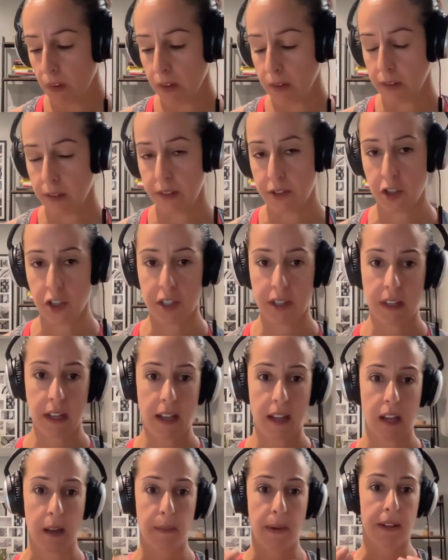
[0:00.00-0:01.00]
just
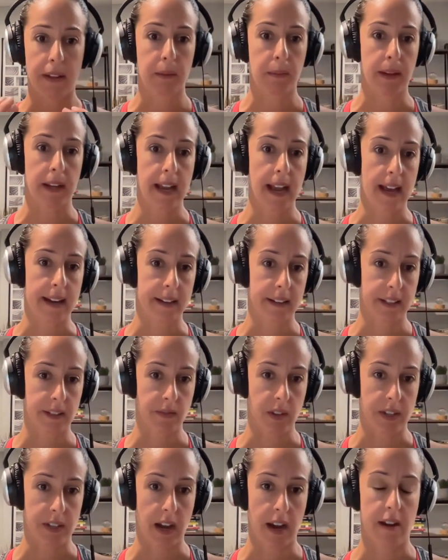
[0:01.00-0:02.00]
thinking about the mechanics of
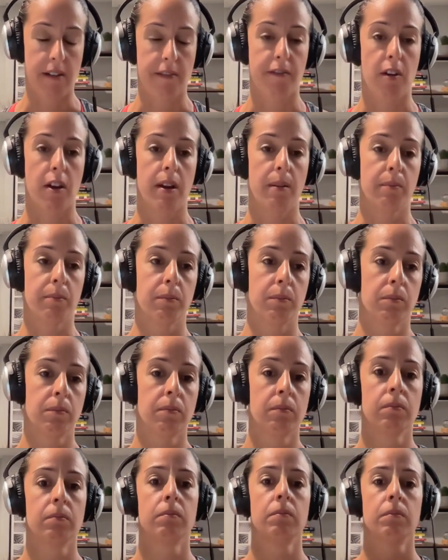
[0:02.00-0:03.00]
the diaphragm.
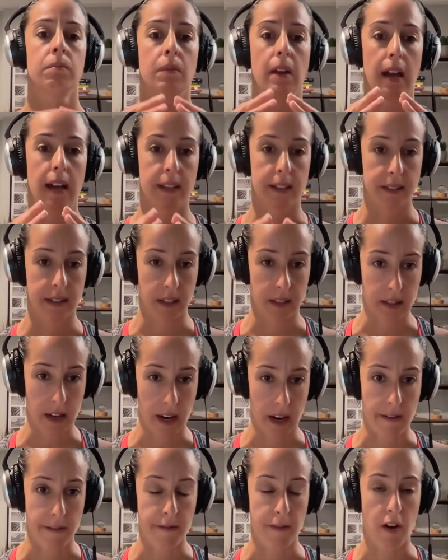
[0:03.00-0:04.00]
As the
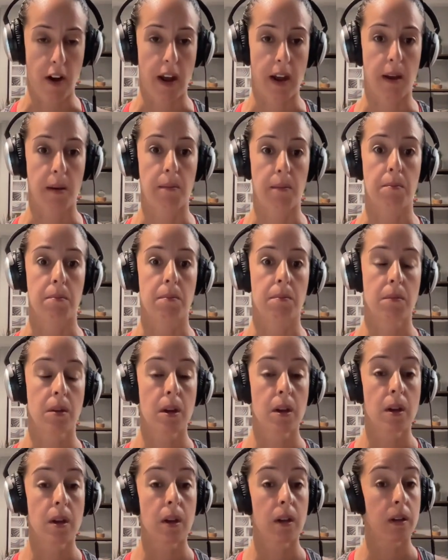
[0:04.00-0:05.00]
diaphragm
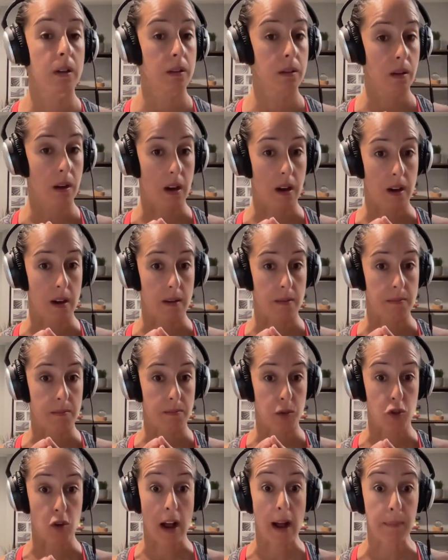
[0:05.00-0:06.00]

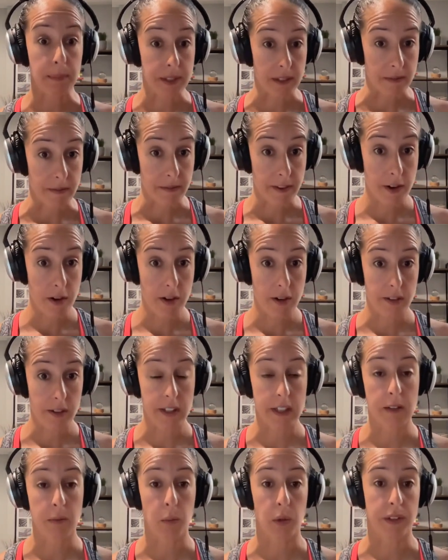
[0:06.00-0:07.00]
drops
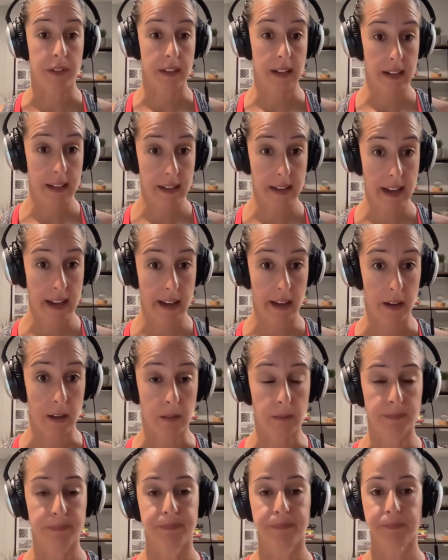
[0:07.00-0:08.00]
inferiorly with
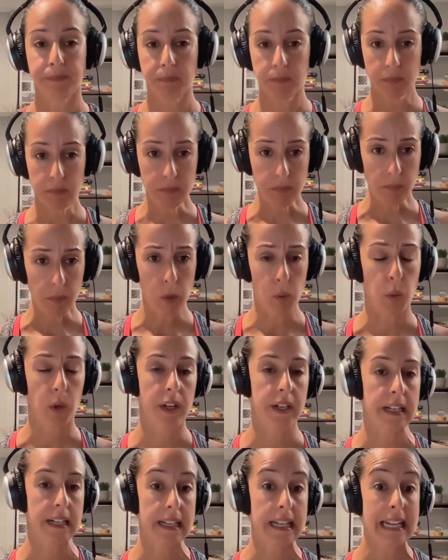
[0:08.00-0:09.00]
inhale, we're
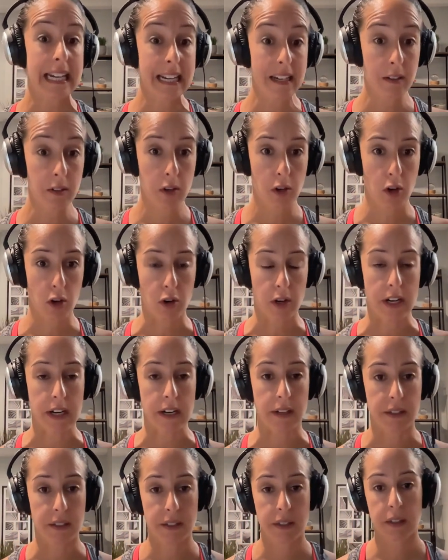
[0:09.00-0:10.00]
going to
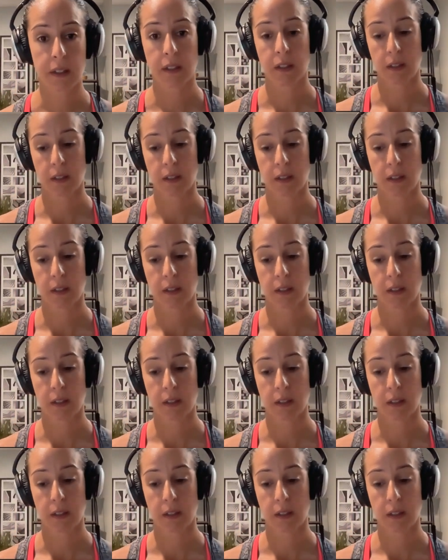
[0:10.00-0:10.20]
increase